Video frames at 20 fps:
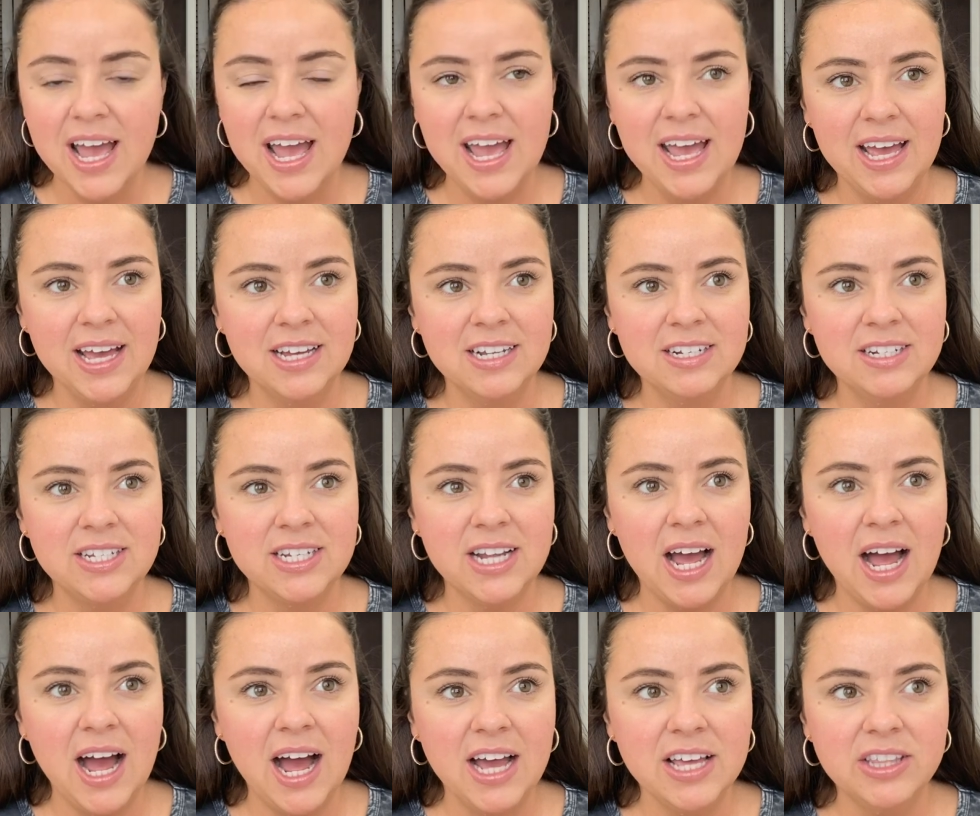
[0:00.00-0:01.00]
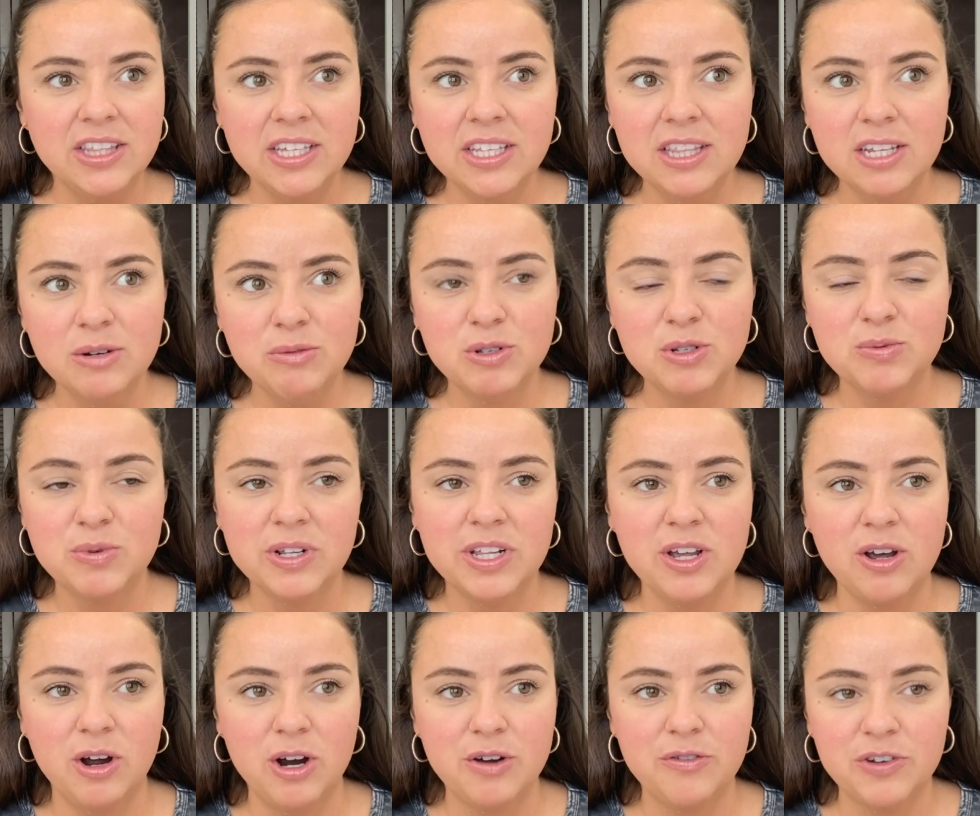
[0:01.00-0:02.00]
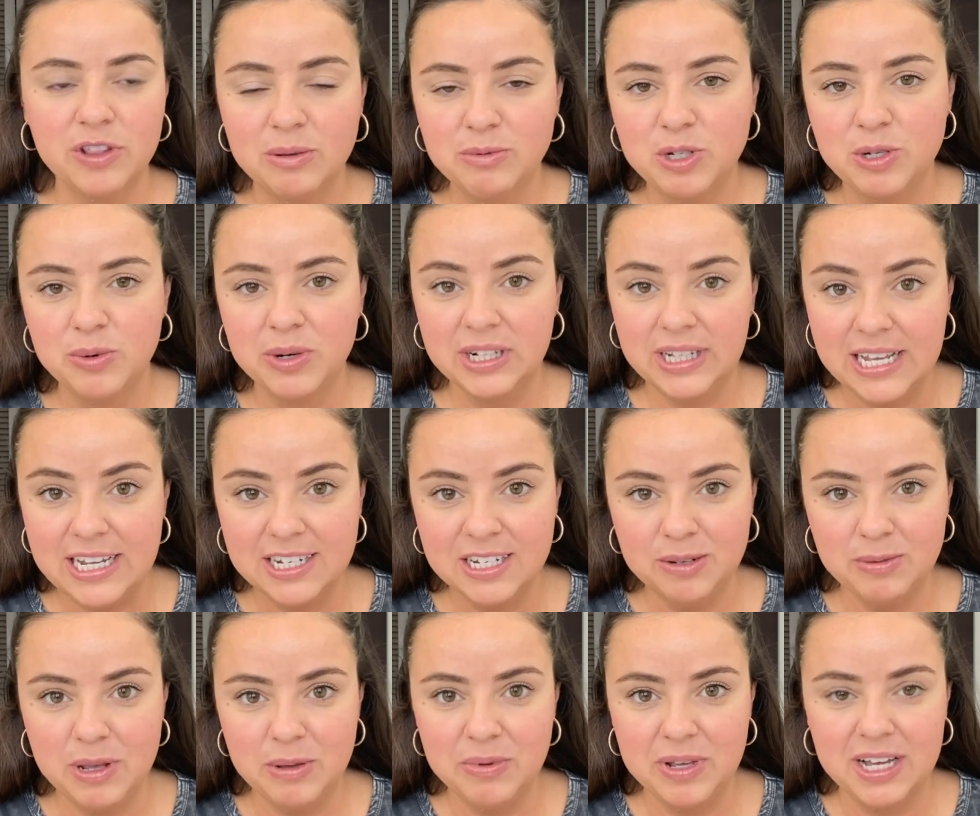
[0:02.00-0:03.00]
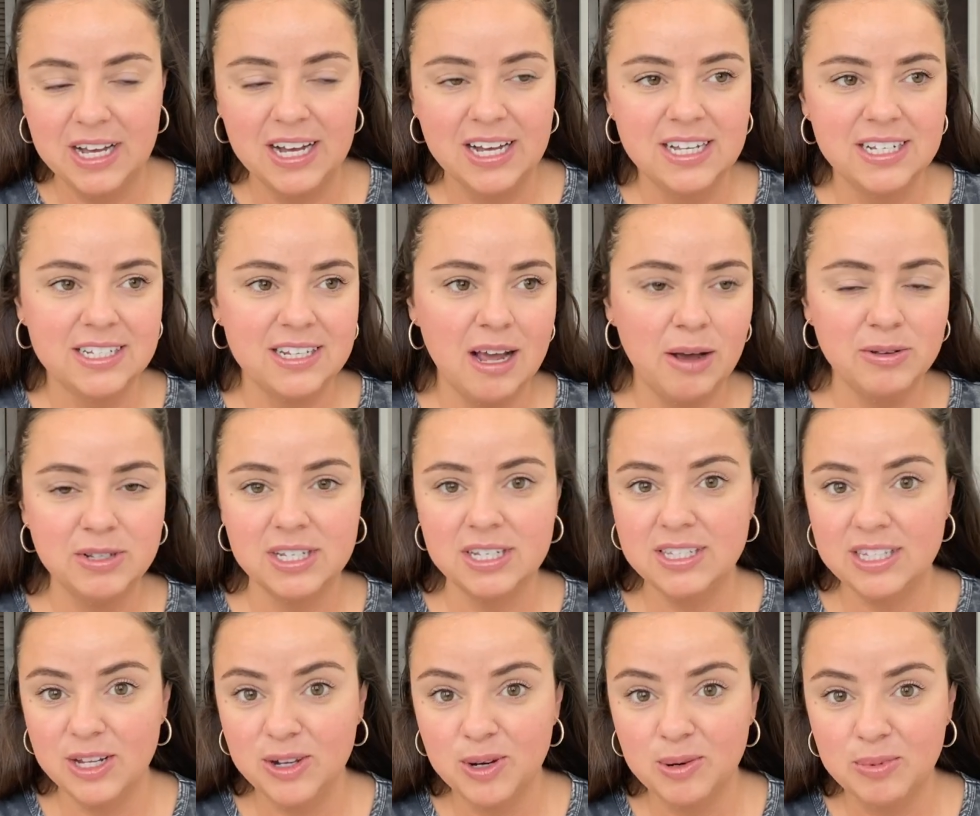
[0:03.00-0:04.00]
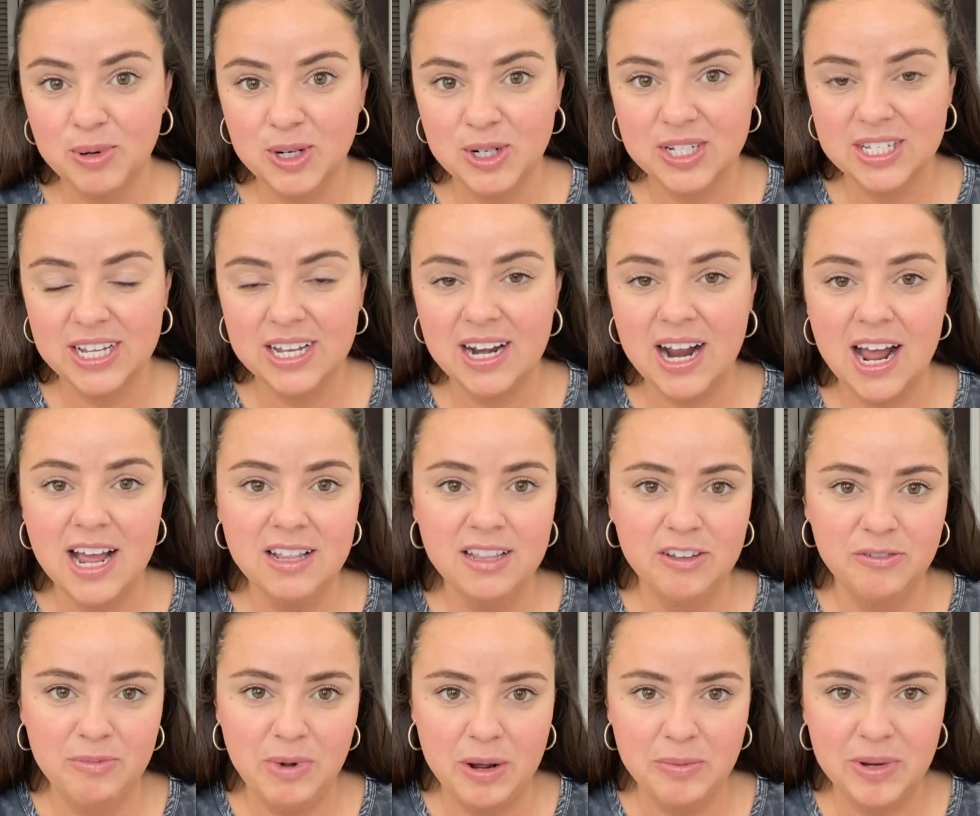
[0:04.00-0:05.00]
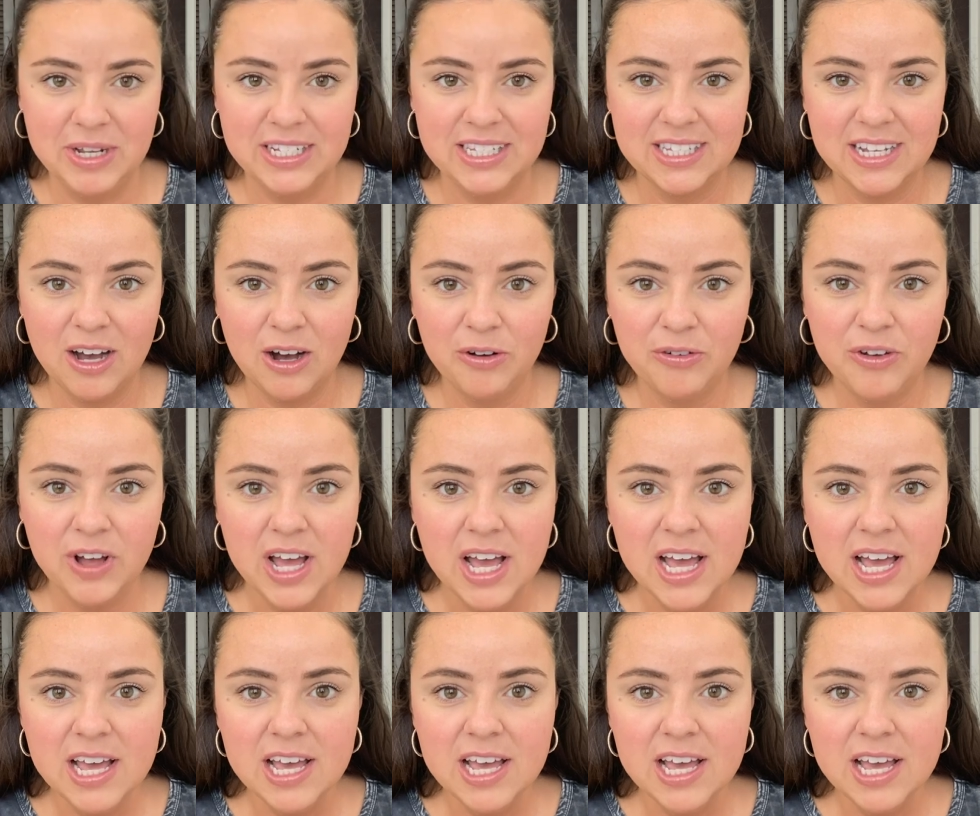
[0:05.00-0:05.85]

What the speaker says: And I think that it was really hard for them to relate to me because I was a single person, I lived by myself.